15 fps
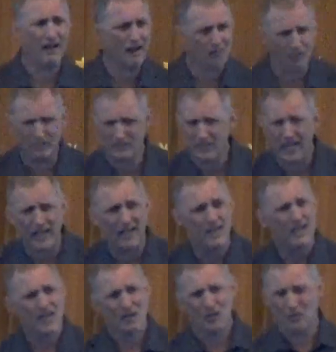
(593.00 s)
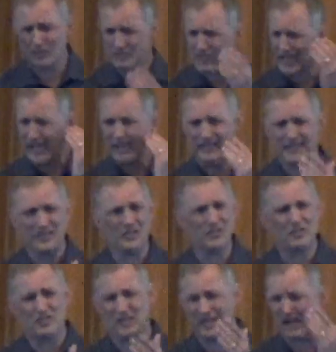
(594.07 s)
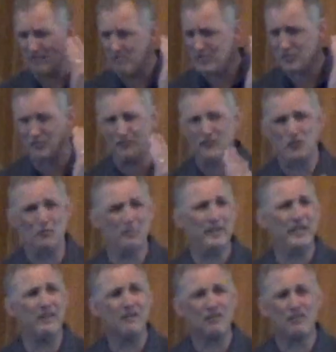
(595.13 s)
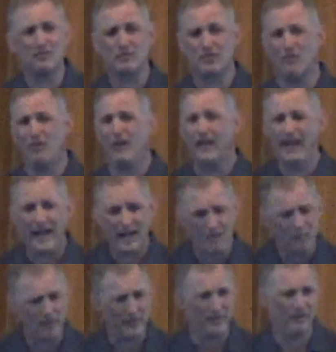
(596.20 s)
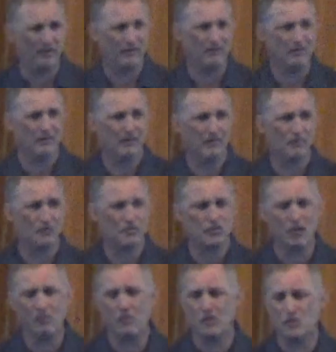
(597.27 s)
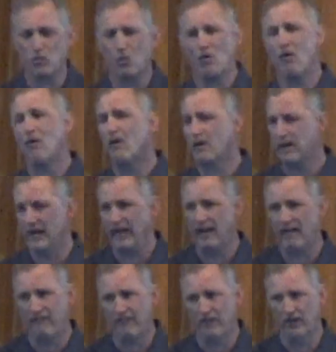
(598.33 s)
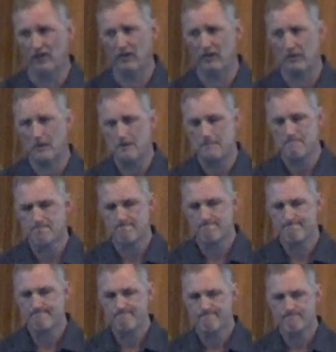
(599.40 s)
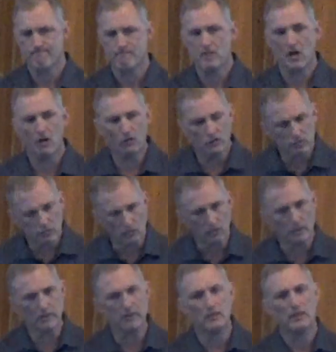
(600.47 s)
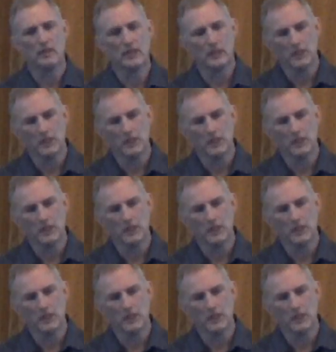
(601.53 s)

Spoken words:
a lot. Did I miss a few meals or what happened? So much work and effort. No, the Lord,